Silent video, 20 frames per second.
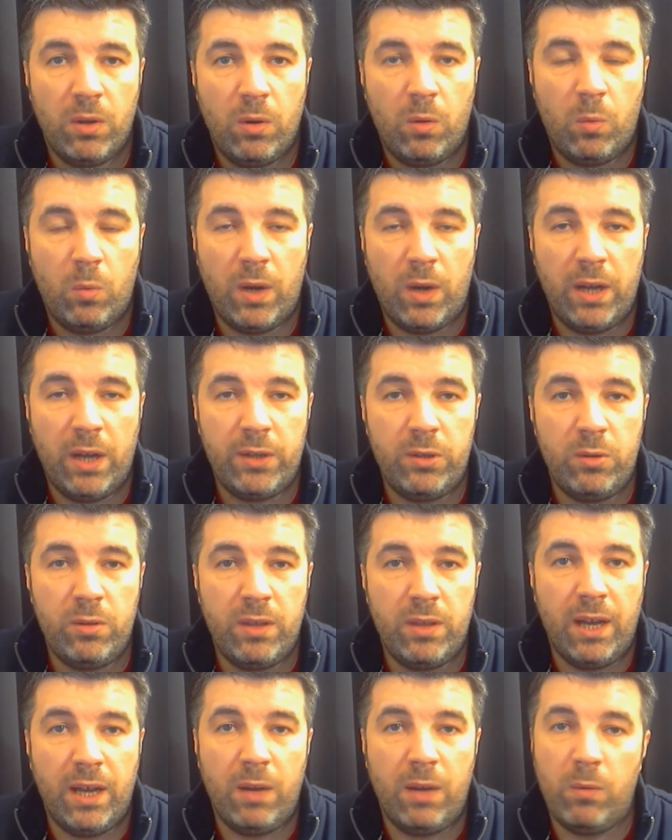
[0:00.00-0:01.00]
Why do
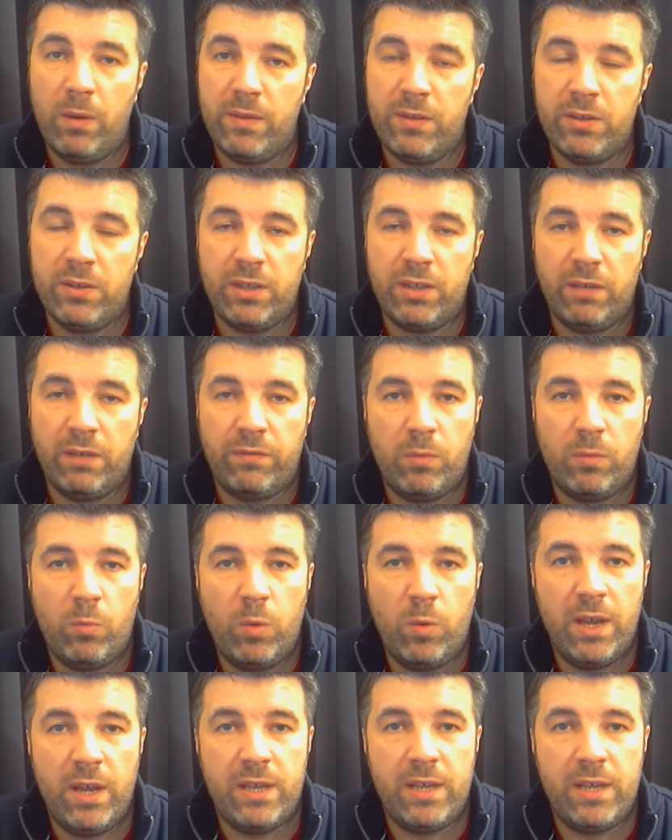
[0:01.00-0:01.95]
that when there's different ways?